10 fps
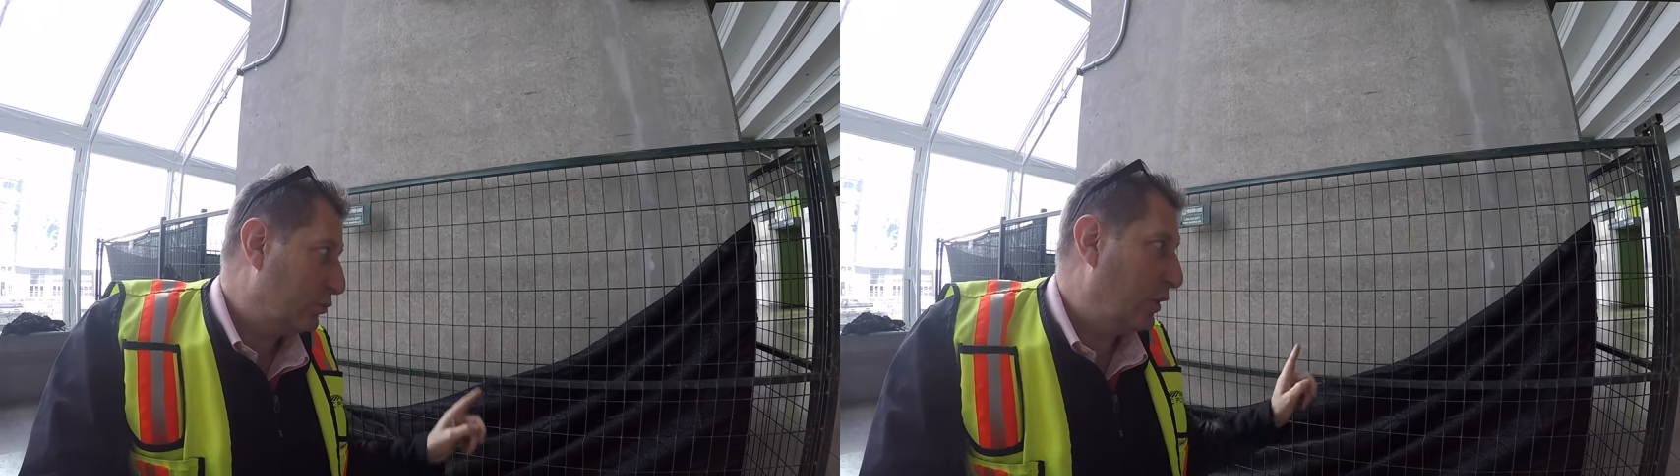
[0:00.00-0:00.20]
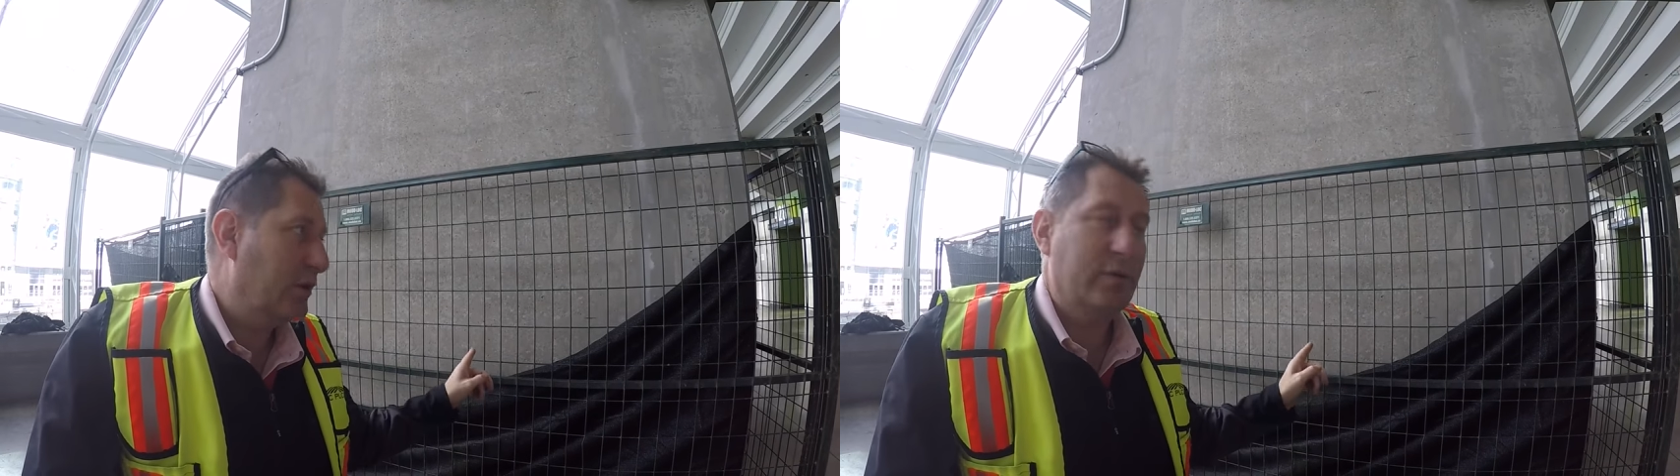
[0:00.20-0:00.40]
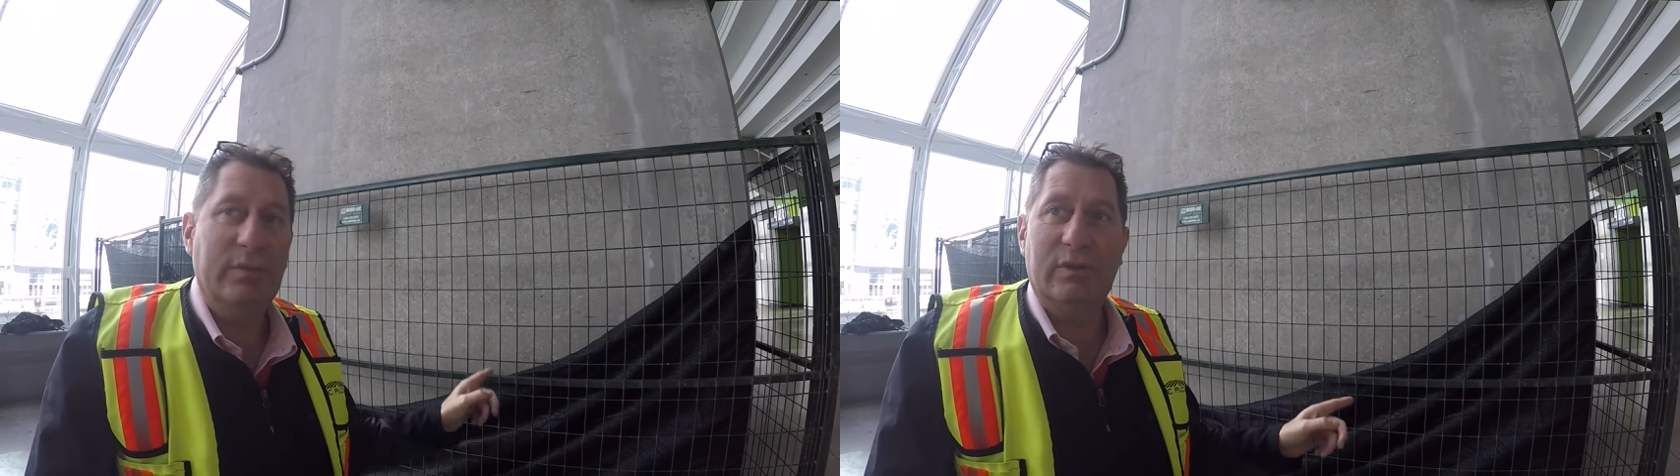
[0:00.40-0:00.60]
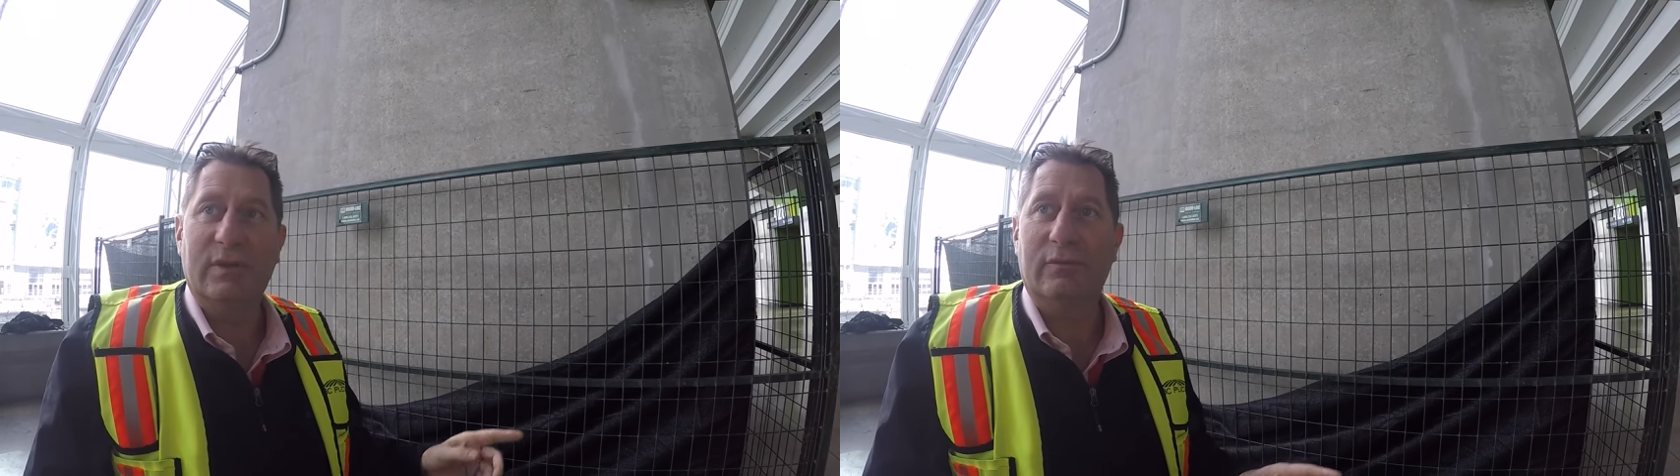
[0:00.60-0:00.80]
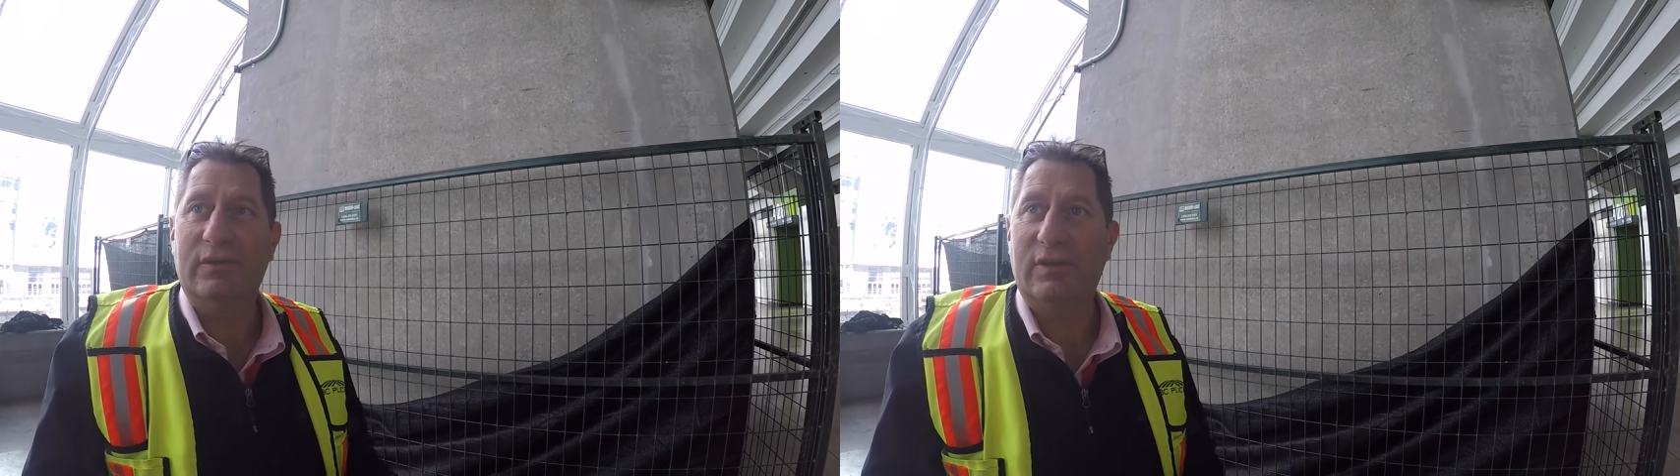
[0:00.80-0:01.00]
while the
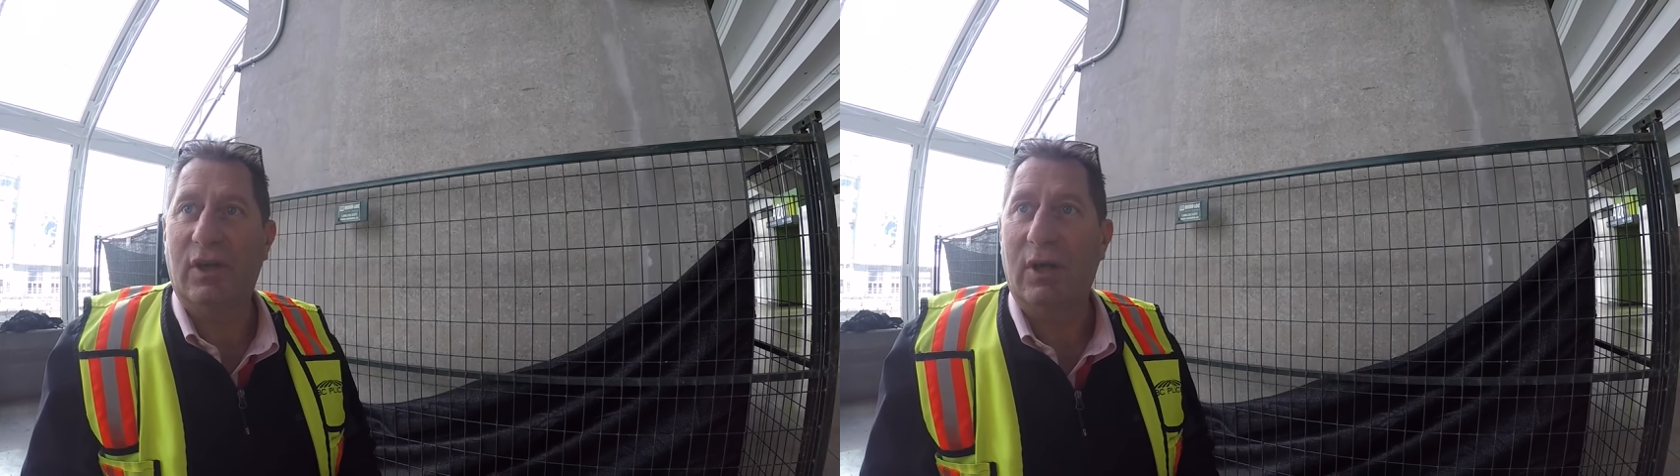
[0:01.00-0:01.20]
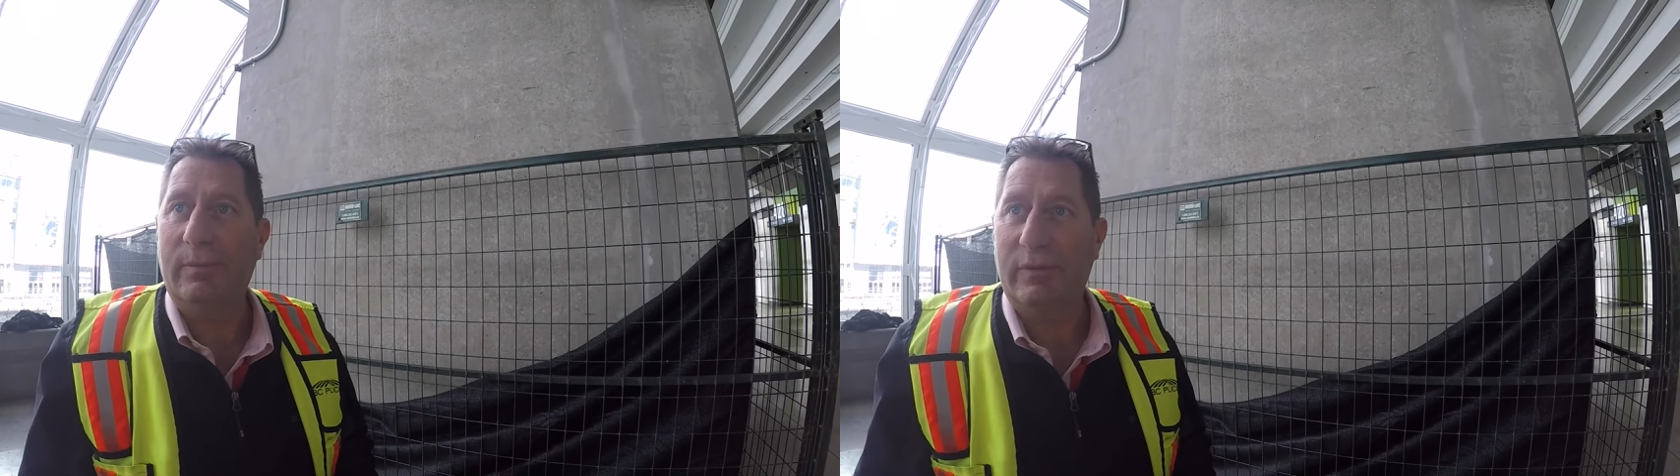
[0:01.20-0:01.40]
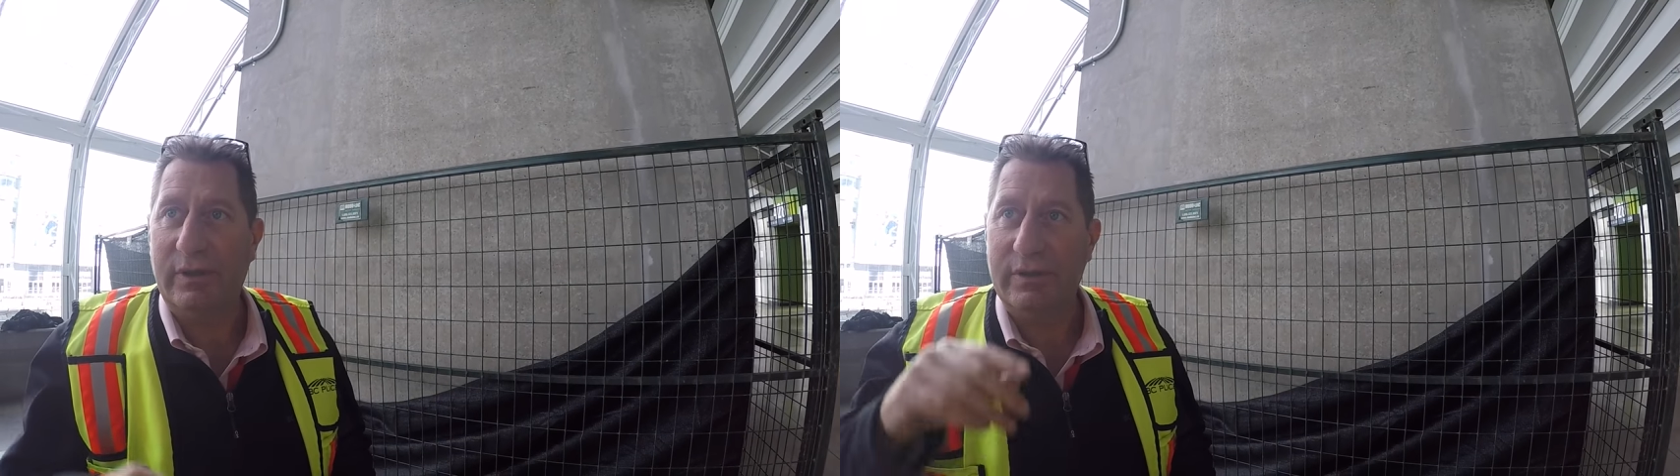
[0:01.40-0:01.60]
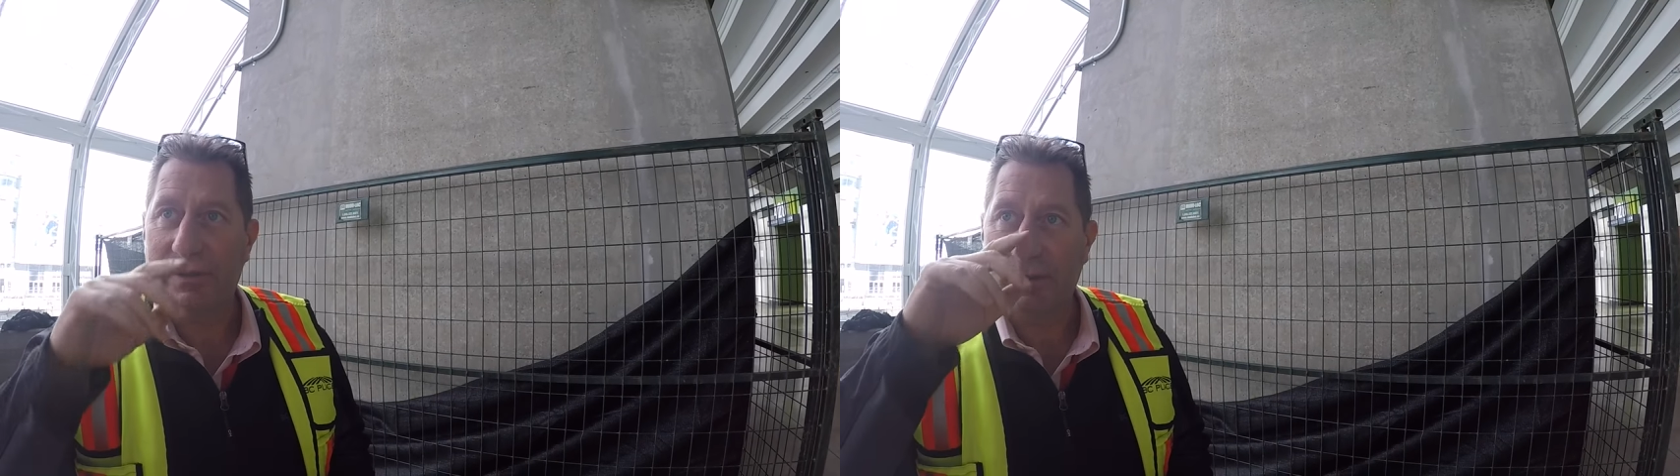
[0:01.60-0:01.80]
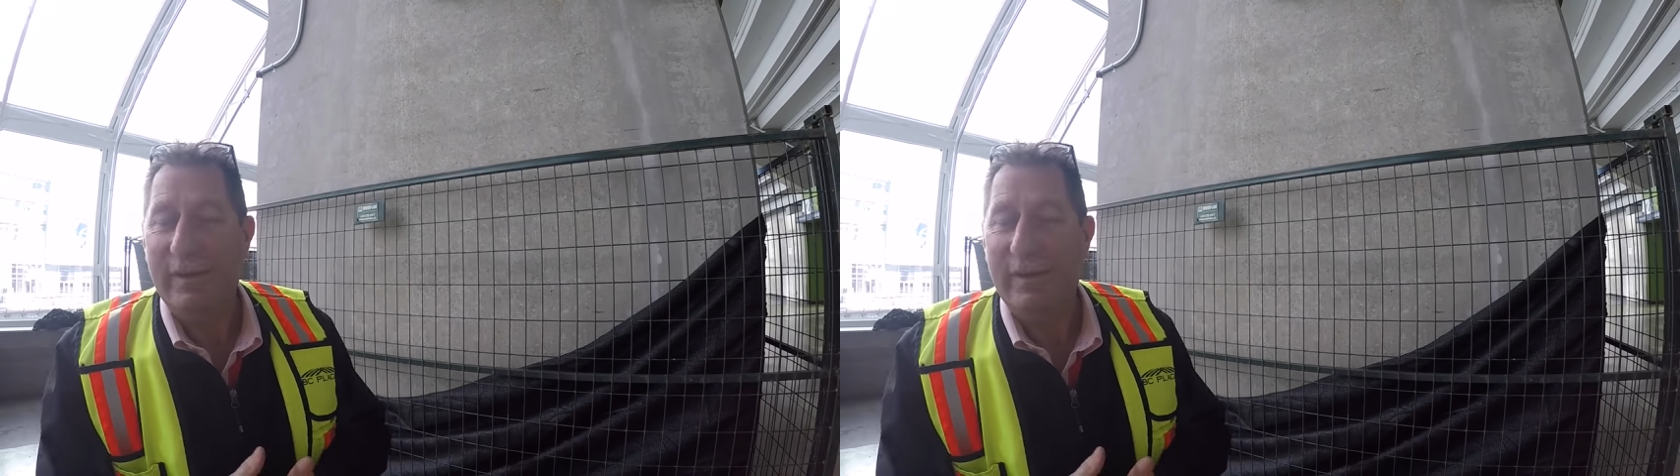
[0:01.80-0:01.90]
building was in operation.